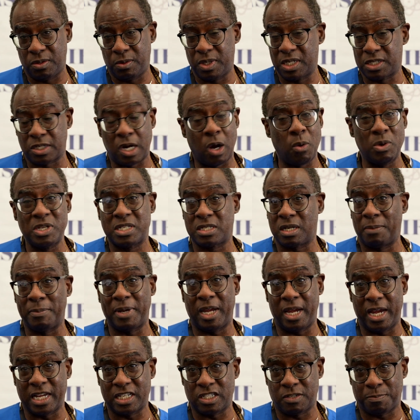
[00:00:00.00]
There's always some
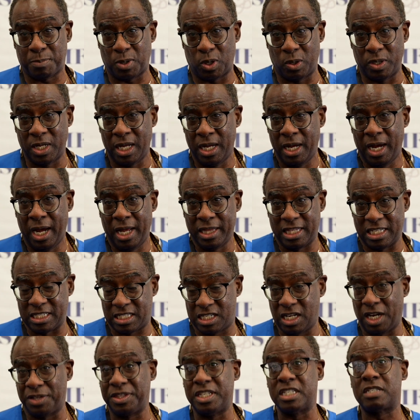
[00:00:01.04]
expert that's
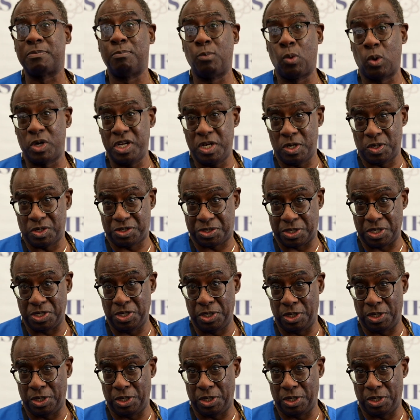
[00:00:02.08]
done this more years than